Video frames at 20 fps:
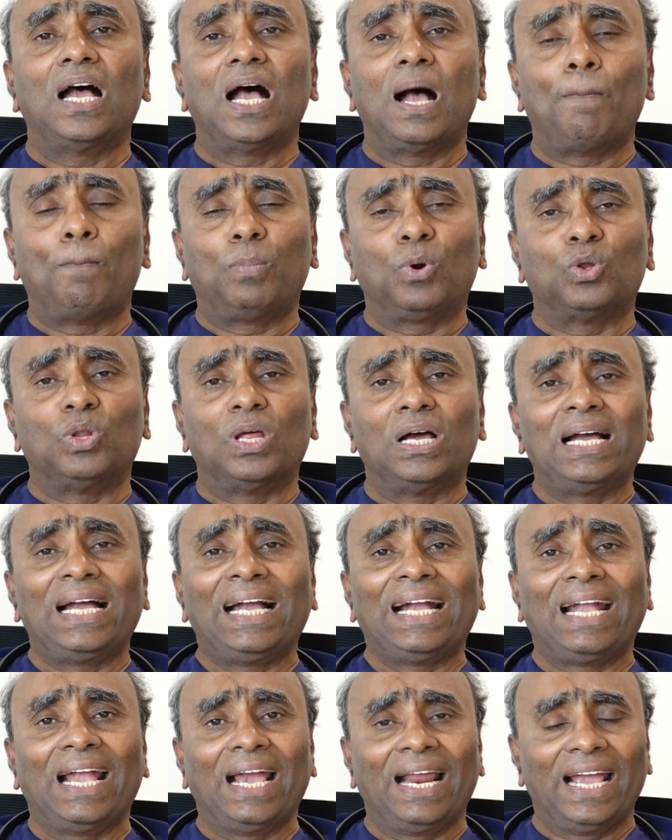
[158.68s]
up to the
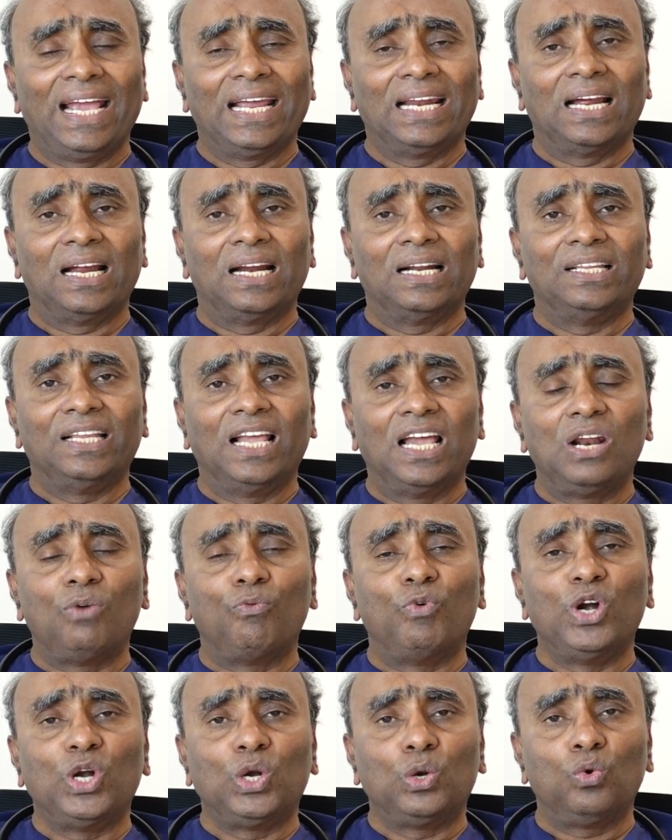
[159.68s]
carina.
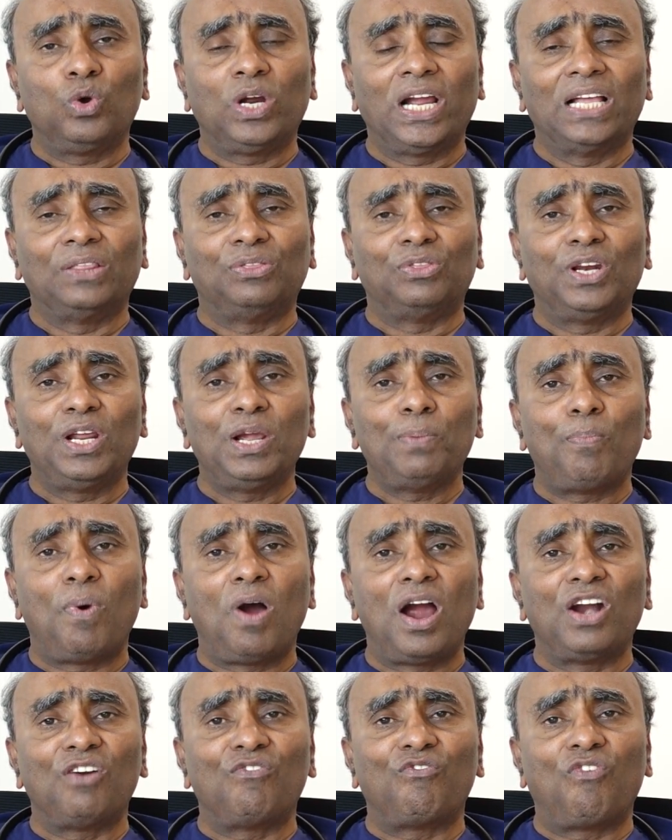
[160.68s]
Then we took a
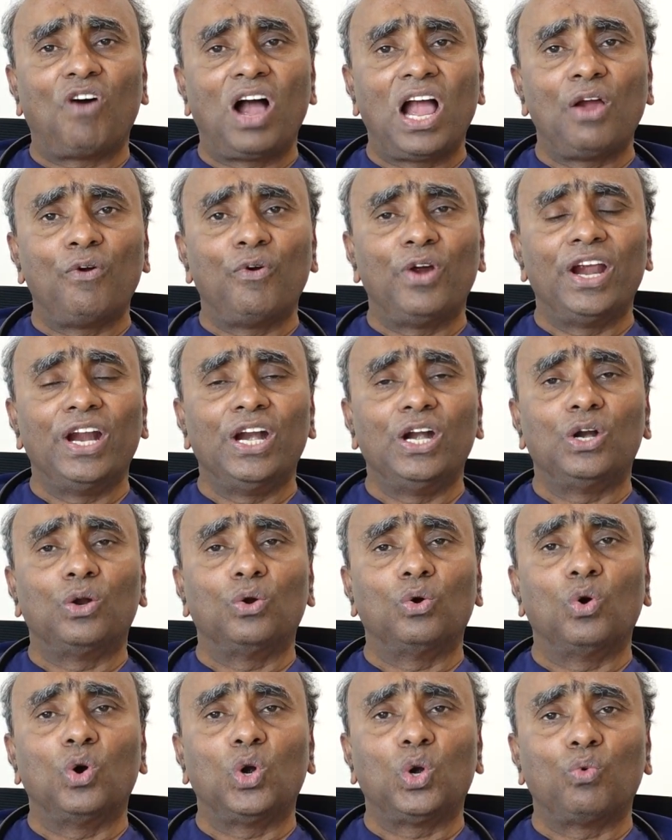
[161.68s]

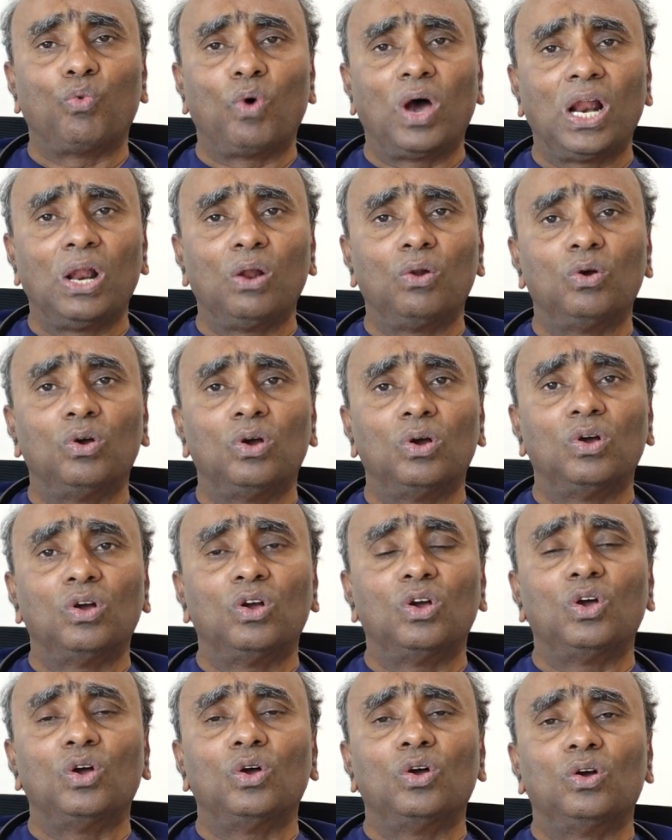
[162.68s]
3.5x12
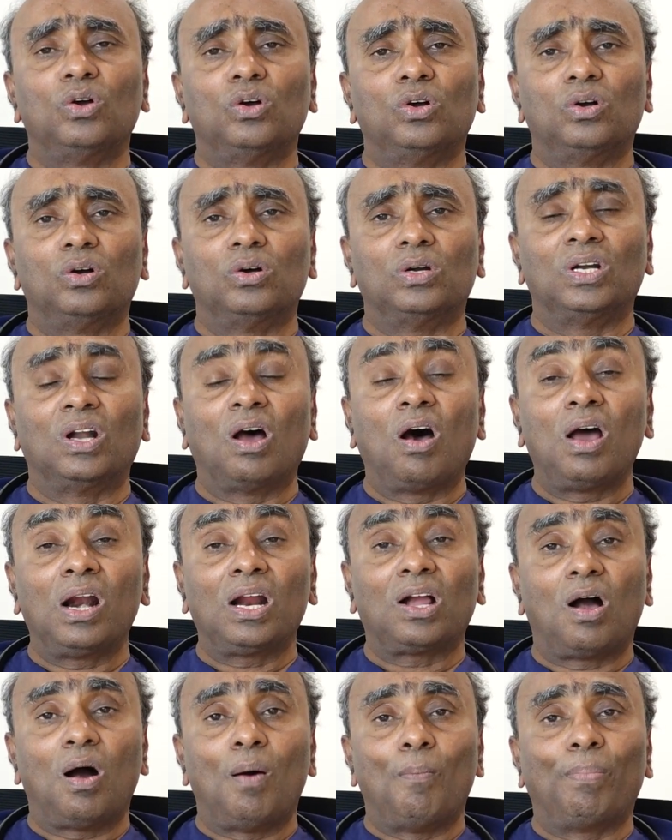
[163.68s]

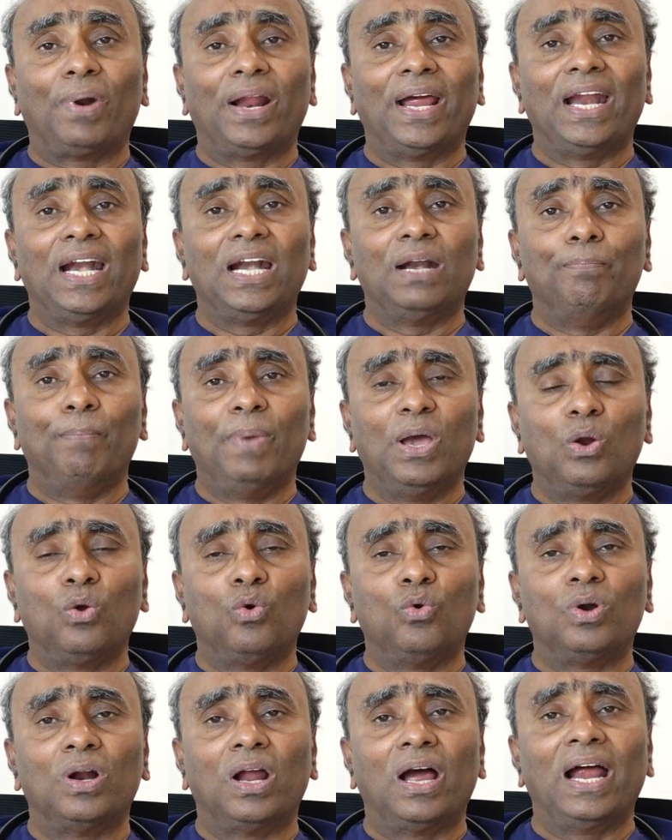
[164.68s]
non-compliant
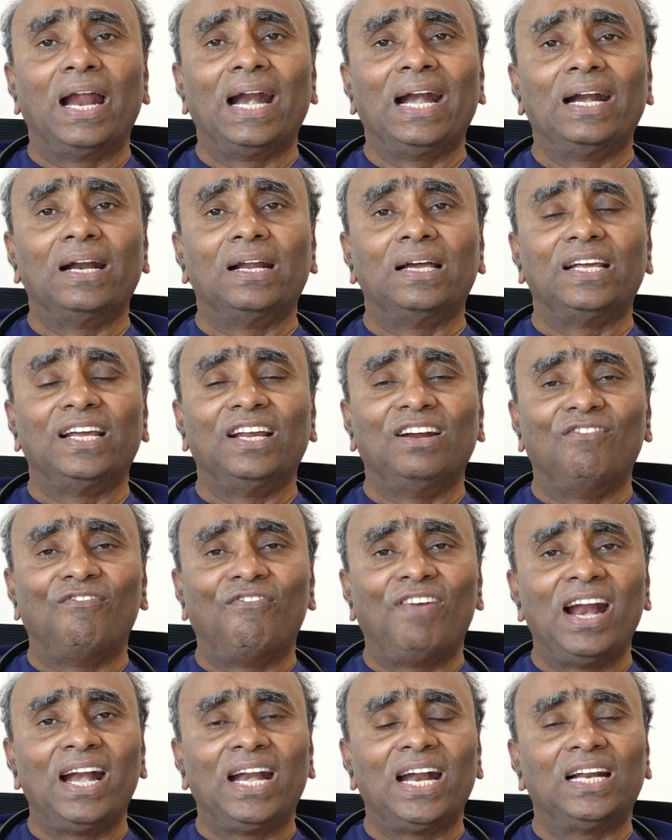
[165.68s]
balloon and
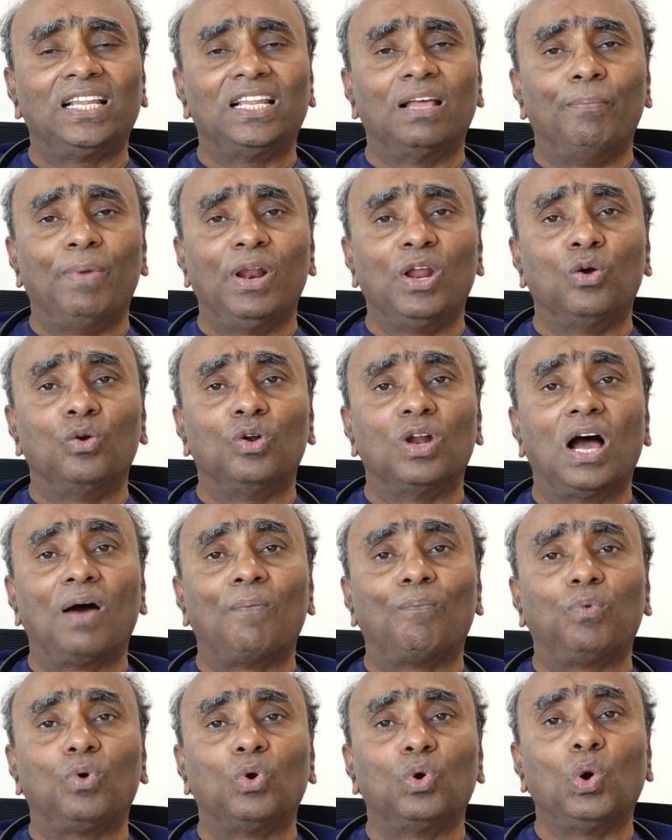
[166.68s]
inflated the balloon
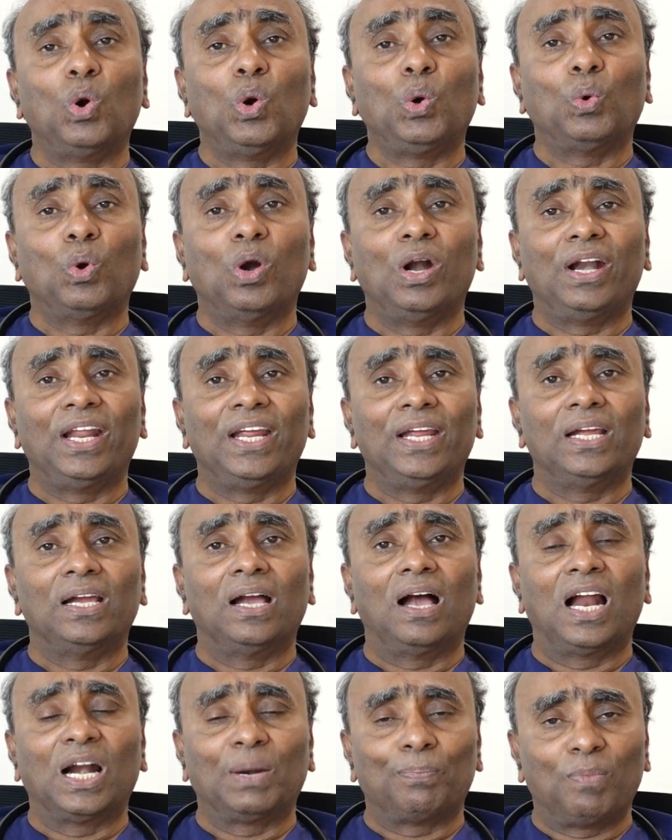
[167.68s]
up to
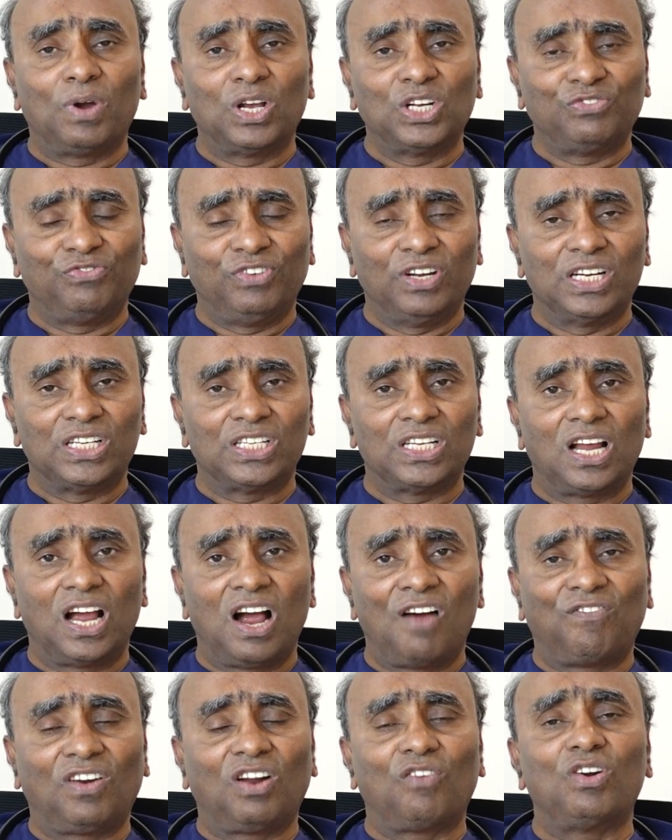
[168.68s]
20 atmospheres.
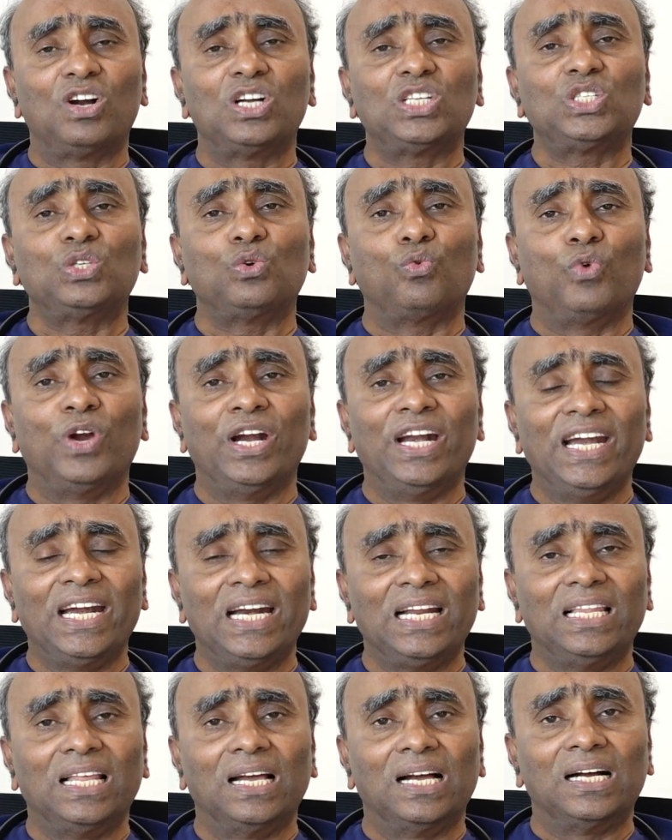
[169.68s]
Afterwards, we
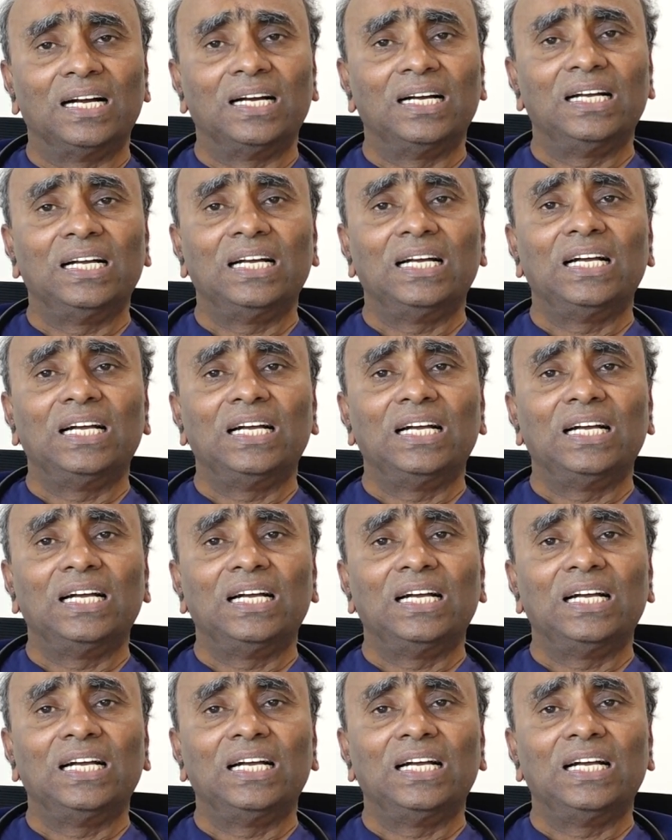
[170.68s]
did the